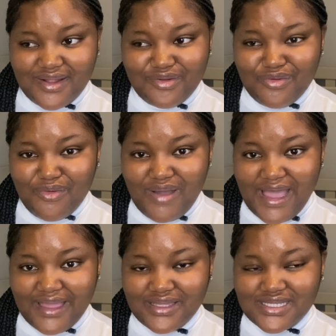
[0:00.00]
I don't know
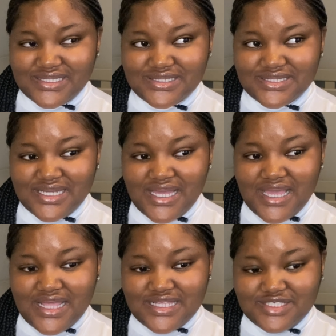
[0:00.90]
why, because
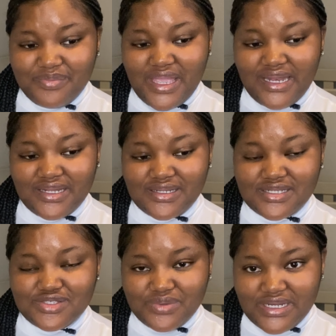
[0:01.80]
this pain
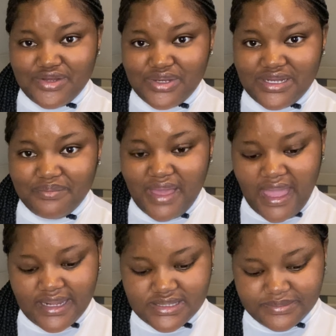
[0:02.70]
is really
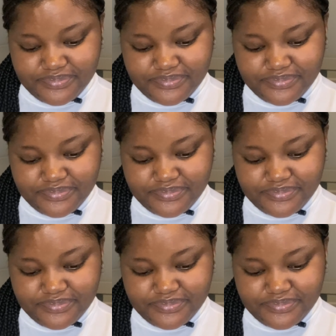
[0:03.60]
bad.